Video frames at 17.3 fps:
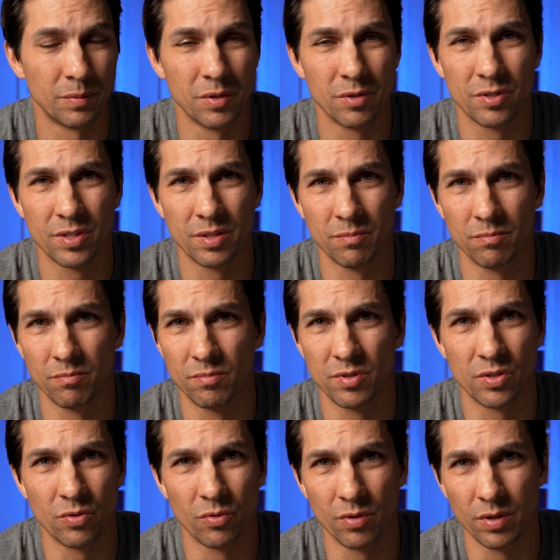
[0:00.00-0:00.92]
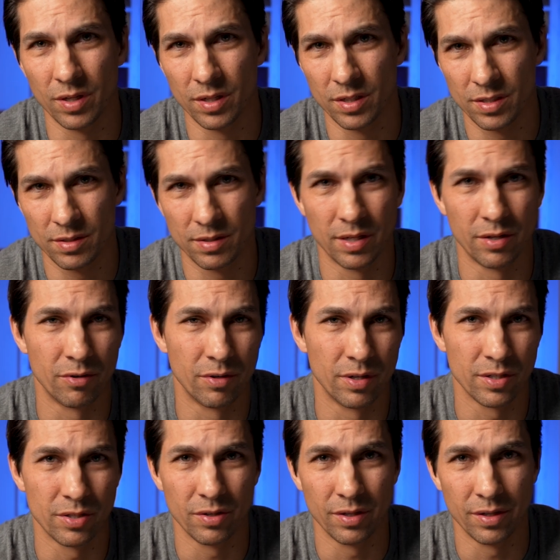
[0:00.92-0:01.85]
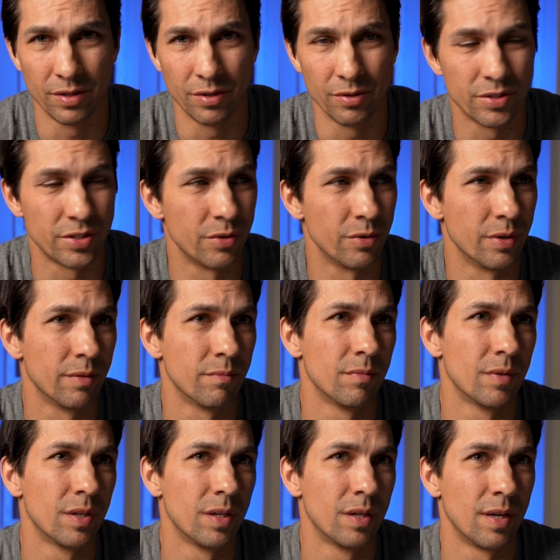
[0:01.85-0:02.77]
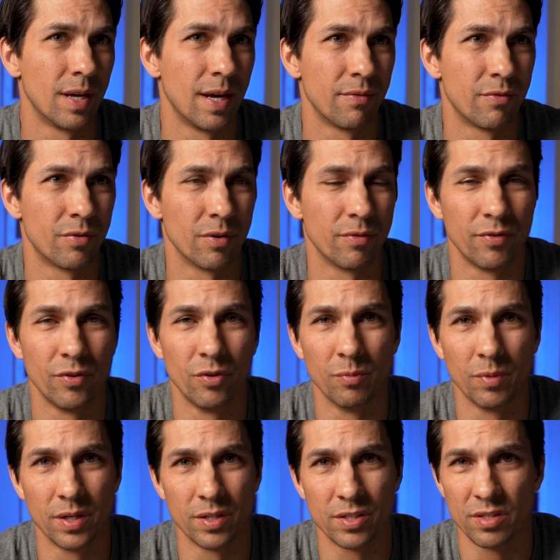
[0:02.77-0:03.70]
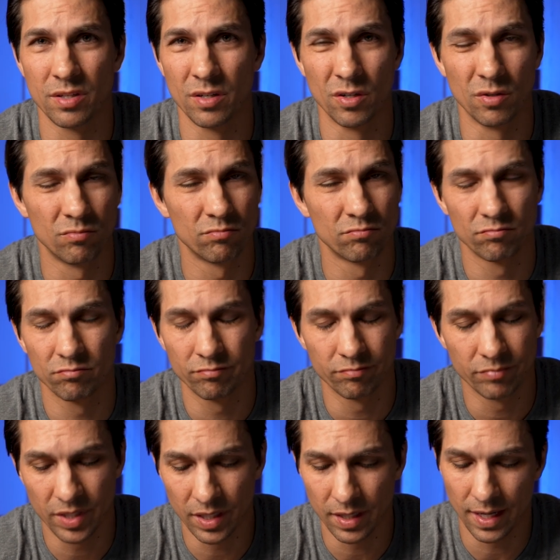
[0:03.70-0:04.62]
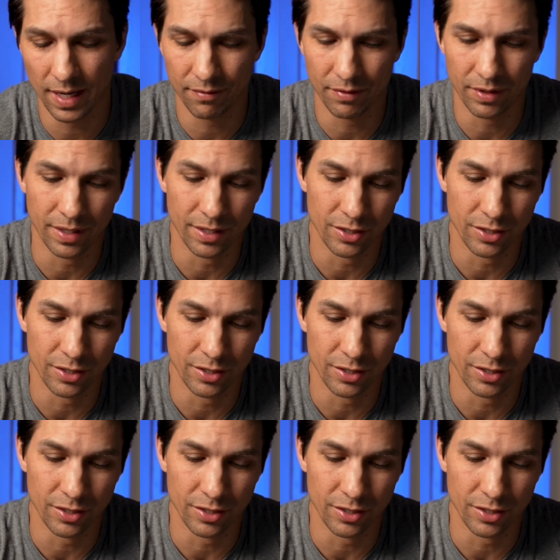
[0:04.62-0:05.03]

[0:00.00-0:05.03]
mean, there's some soreness, tenderness, you get used to it. After a few months though, didn't have any